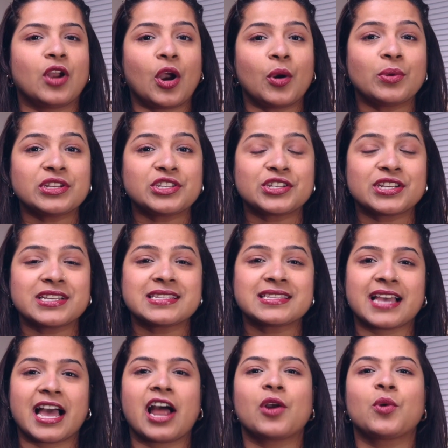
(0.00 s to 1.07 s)

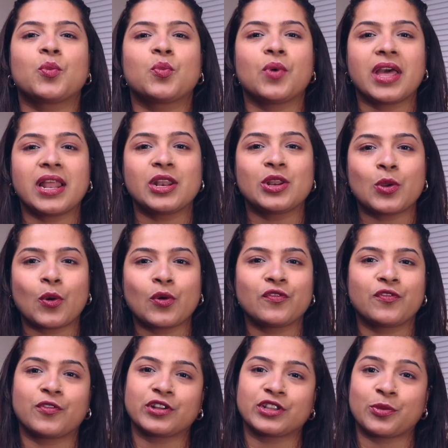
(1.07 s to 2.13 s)
Norwegians are well
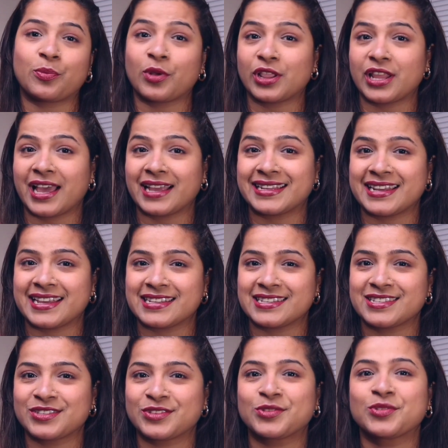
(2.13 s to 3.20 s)
known for their
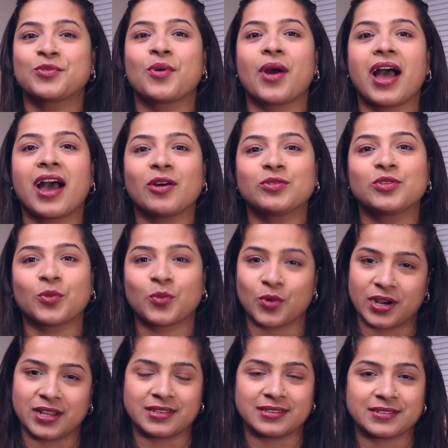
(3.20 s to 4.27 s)
politeness throughout the
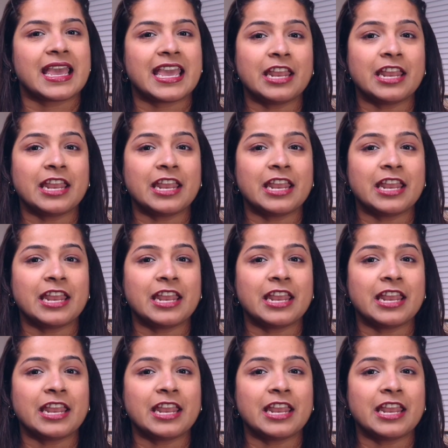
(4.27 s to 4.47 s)
world.